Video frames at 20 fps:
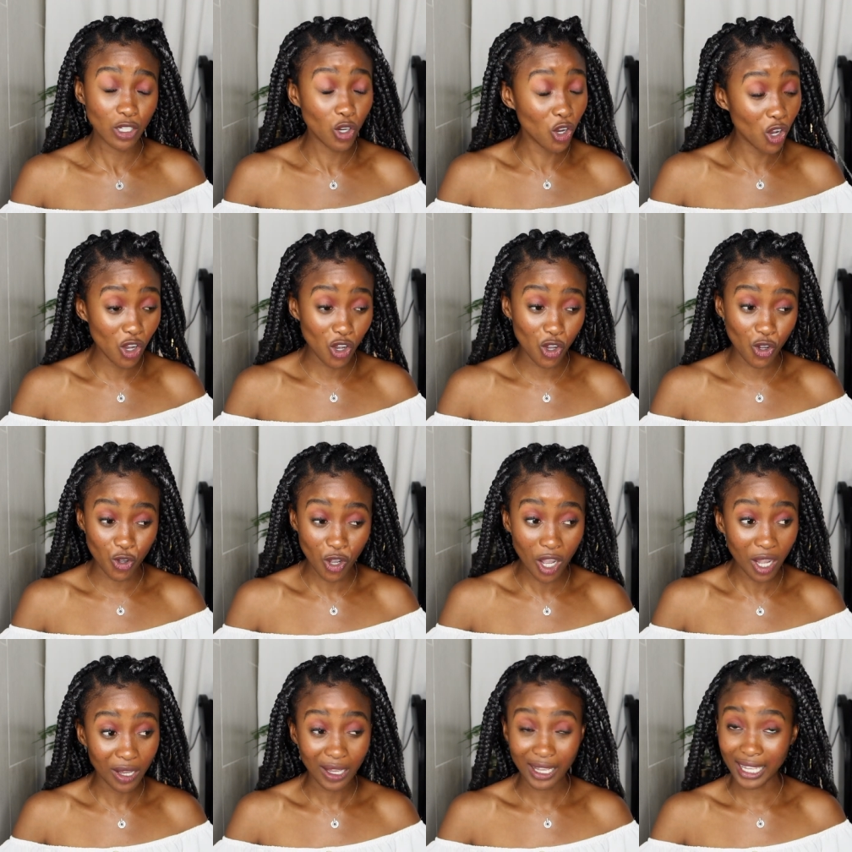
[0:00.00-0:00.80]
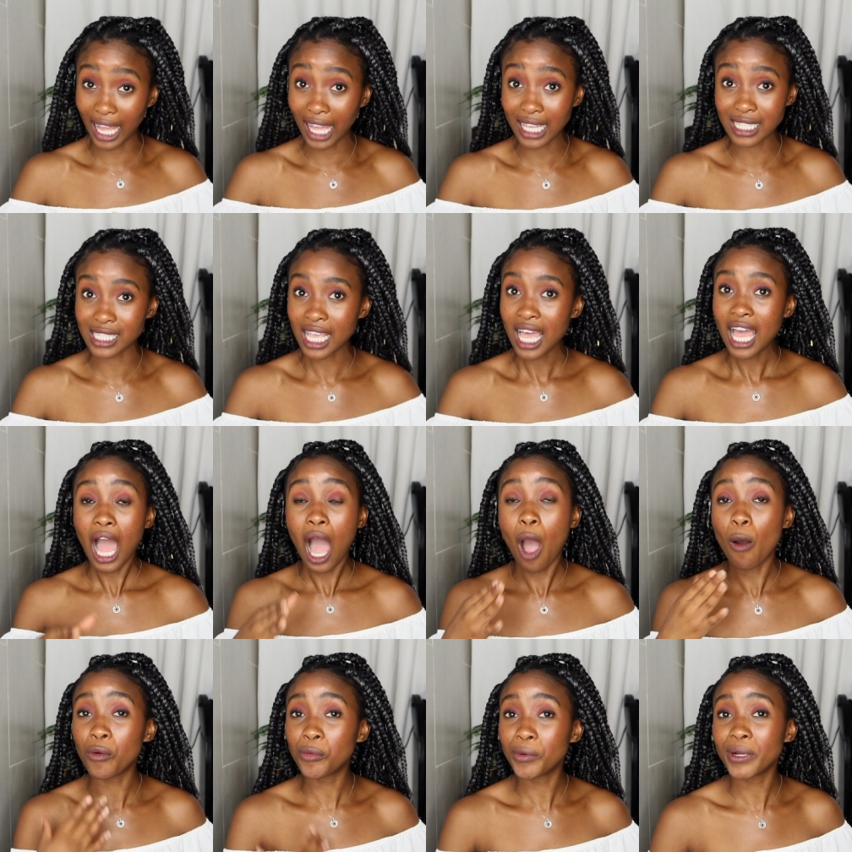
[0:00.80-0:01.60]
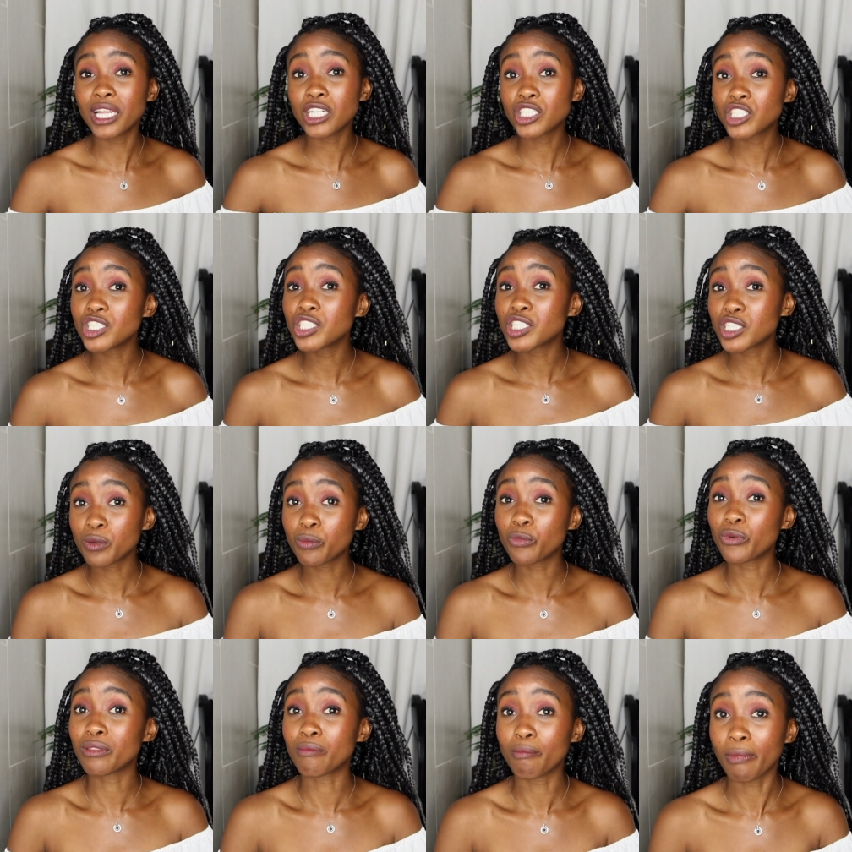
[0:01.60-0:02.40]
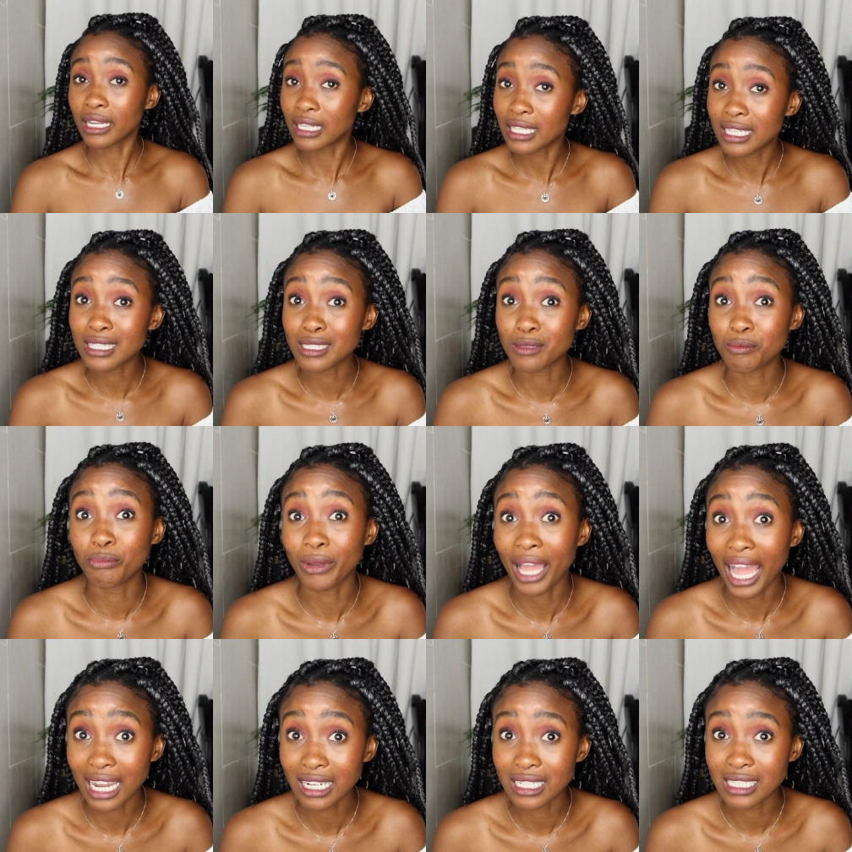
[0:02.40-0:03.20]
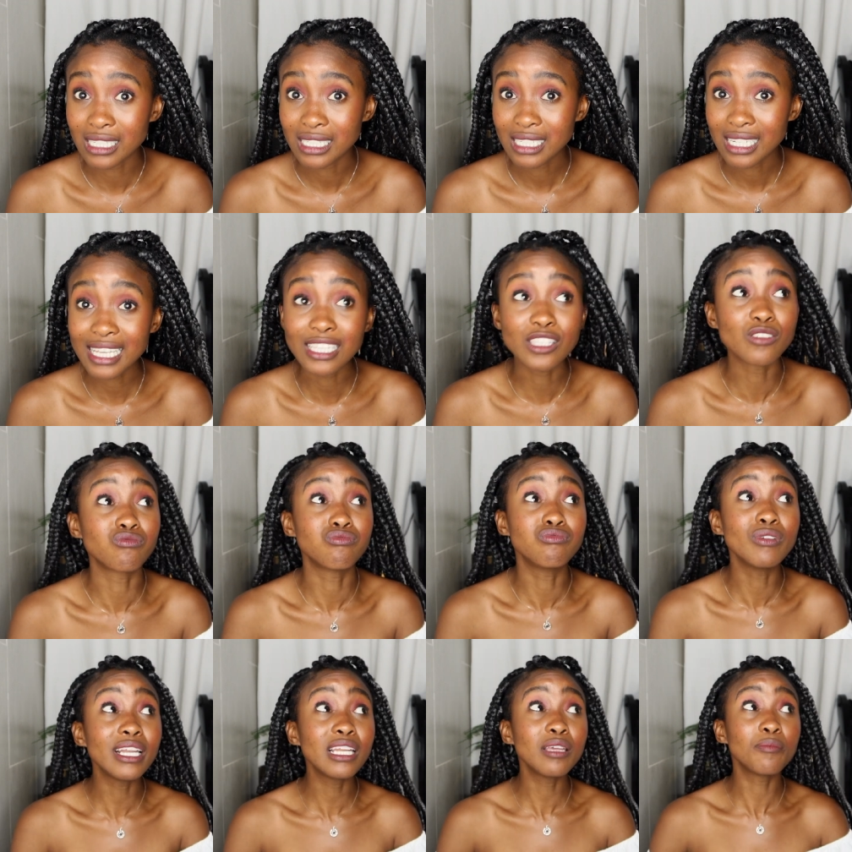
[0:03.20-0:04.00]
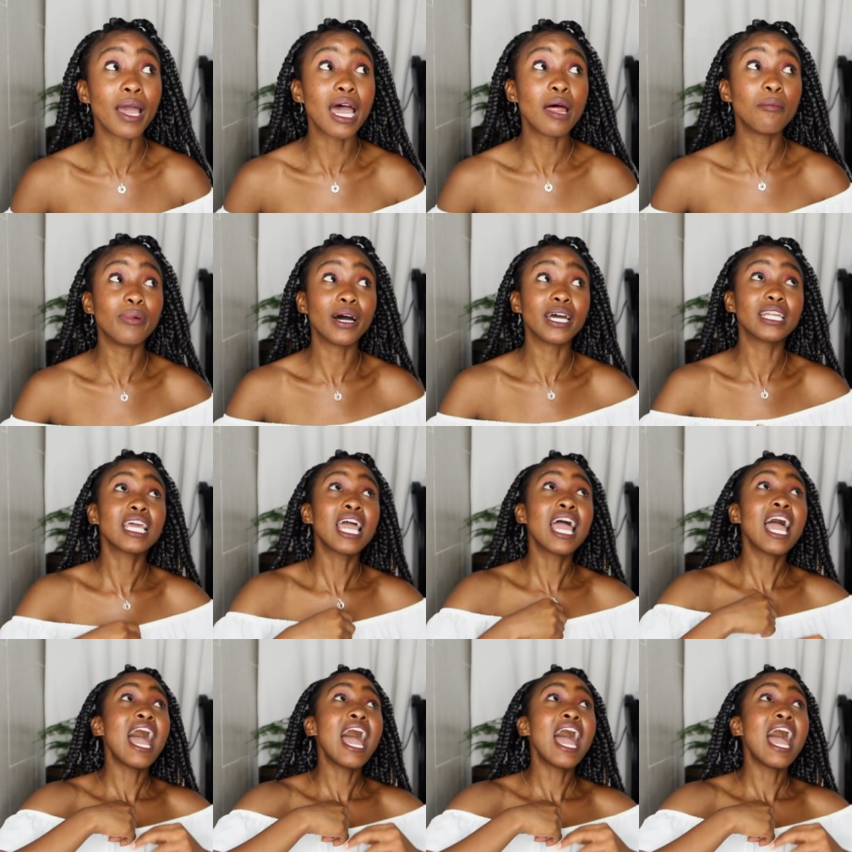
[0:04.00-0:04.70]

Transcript: Oh guys, our relationship with money is bad. It's really bad. But